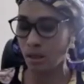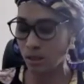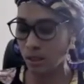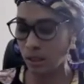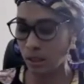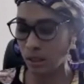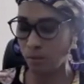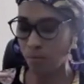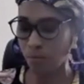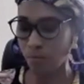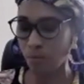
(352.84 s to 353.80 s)
this
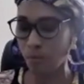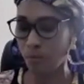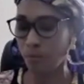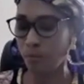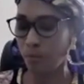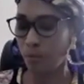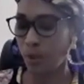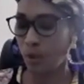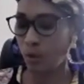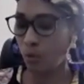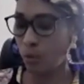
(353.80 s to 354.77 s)
year,
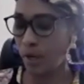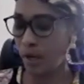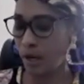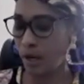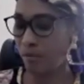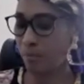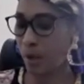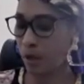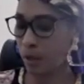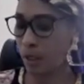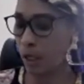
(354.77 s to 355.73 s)
we have
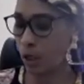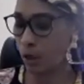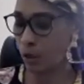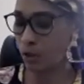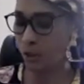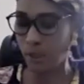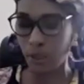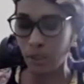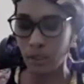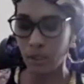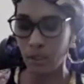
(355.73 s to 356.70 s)
proudly launched
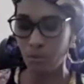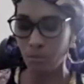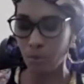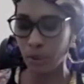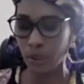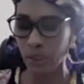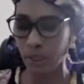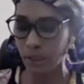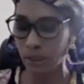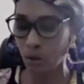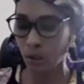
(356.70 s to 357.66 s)
8
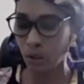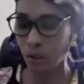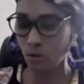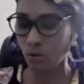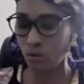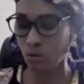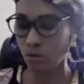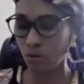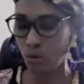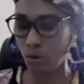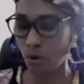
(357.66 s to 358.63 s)
important categories
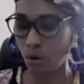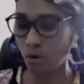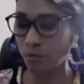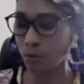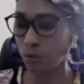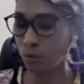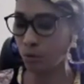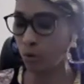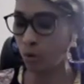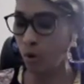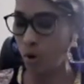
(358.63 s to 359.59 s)
of
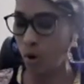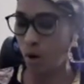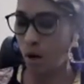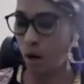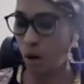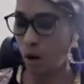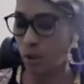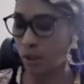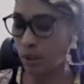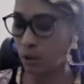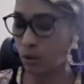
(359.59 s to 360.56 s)
2
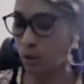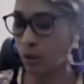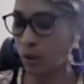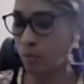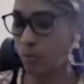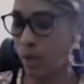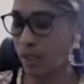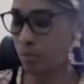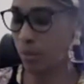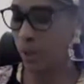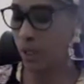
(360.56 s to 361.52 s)
awards, including
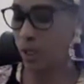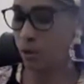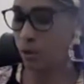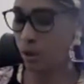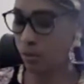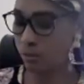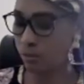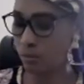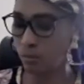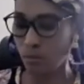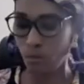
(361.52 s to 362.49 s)
Best Media Song,
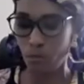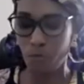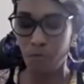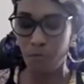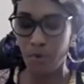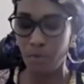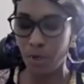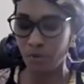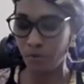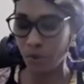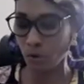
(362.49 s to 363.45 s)
Film and